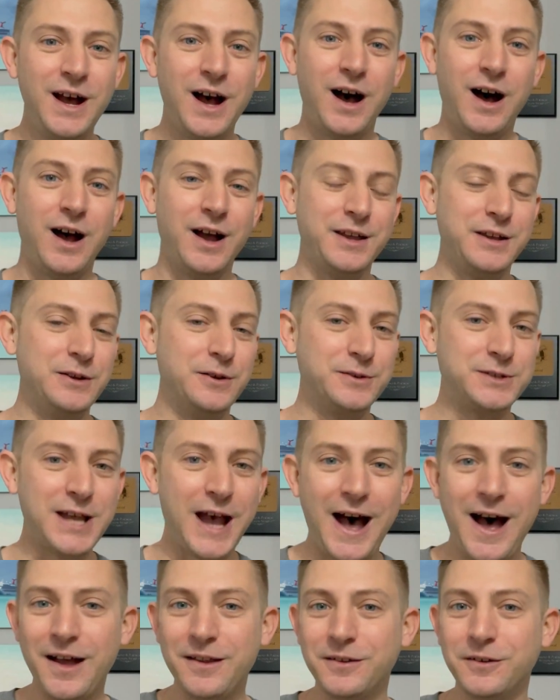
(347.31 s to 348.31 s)
you know,
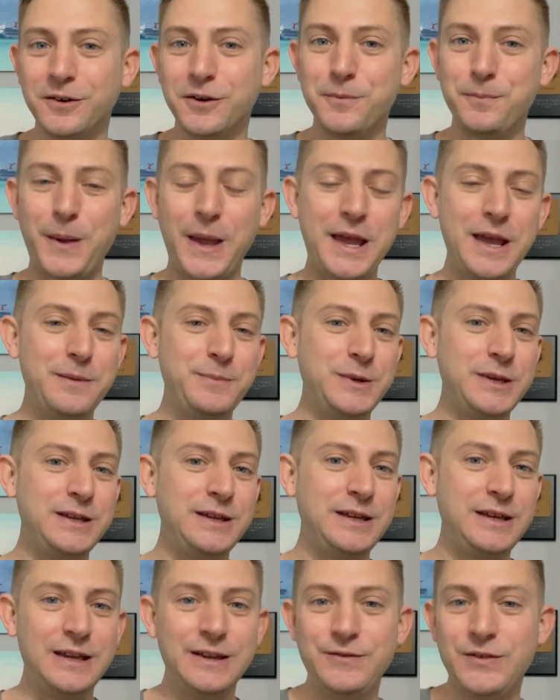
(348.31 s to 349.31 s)
toddler,
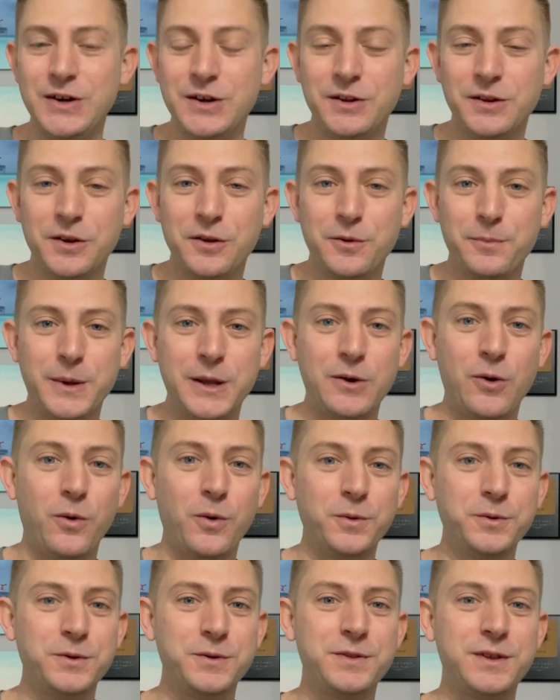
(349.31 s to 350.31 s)
baby, even a little bit
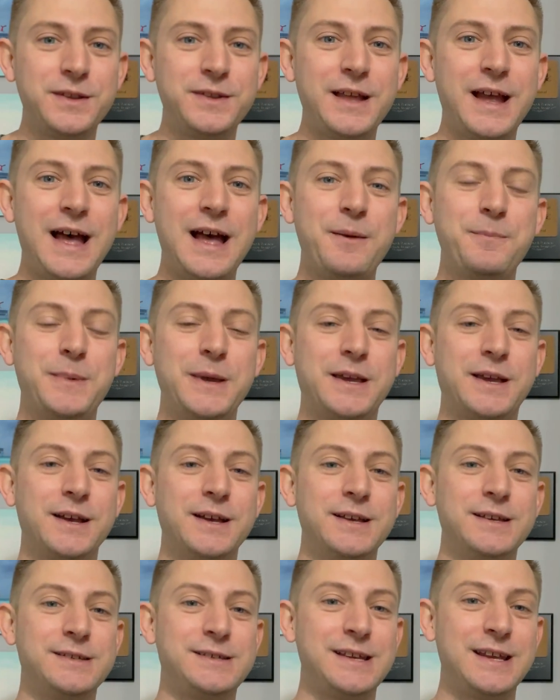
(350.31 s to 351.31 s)
older than that,
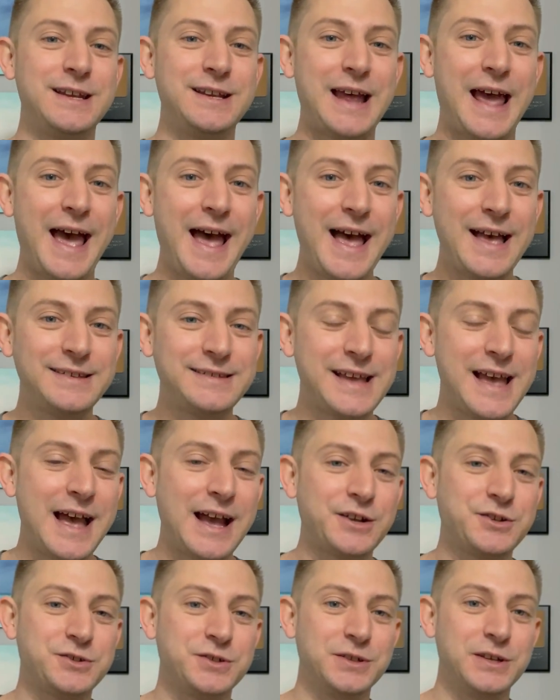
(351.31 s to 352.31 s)
because it has
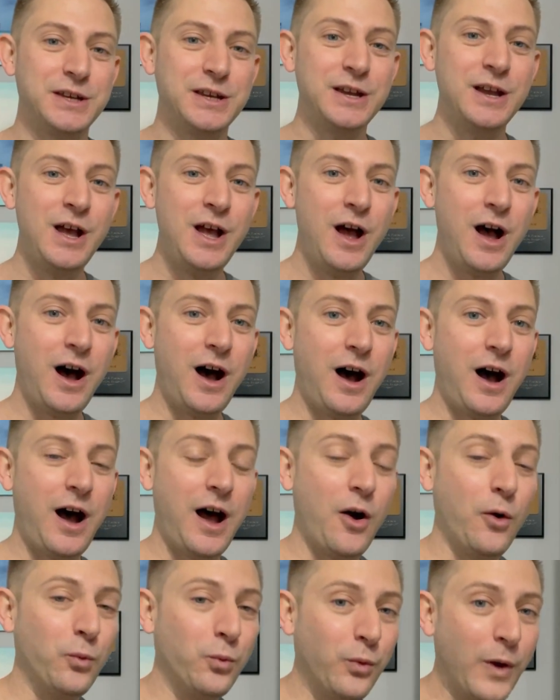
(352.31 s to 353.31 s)
actually
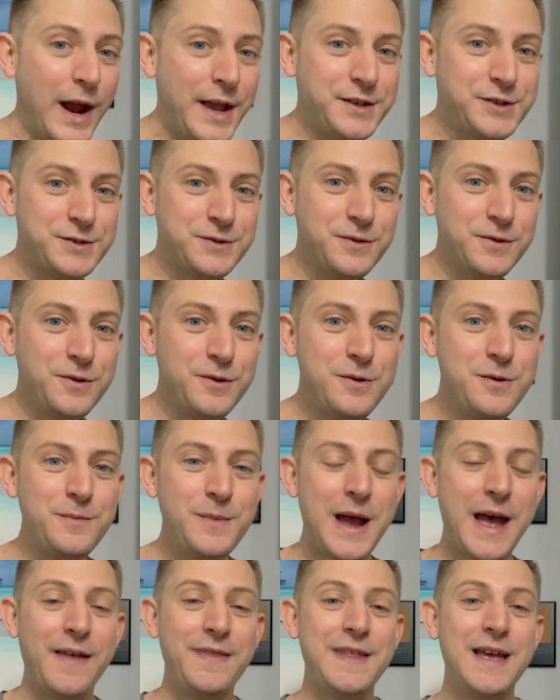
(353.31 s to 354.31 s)
a
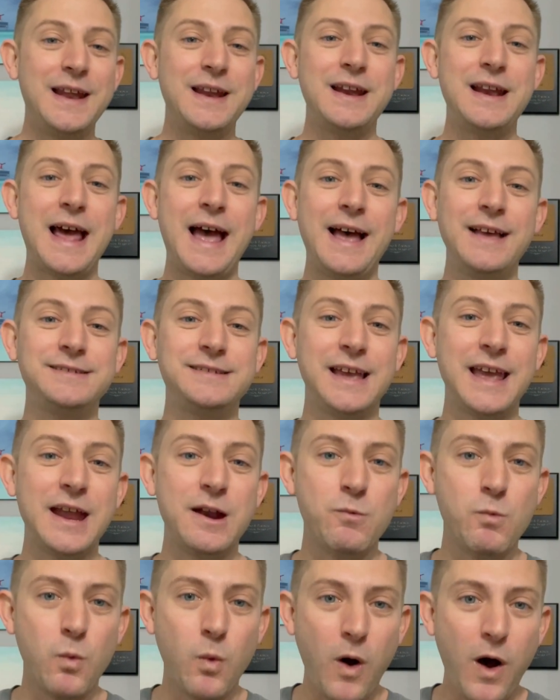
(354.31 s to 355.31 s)
restroom and then it has
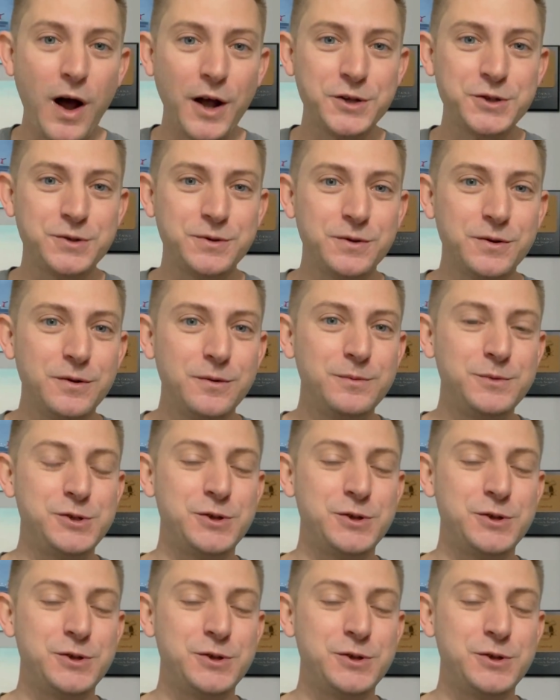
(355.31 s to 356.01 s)
a washroom.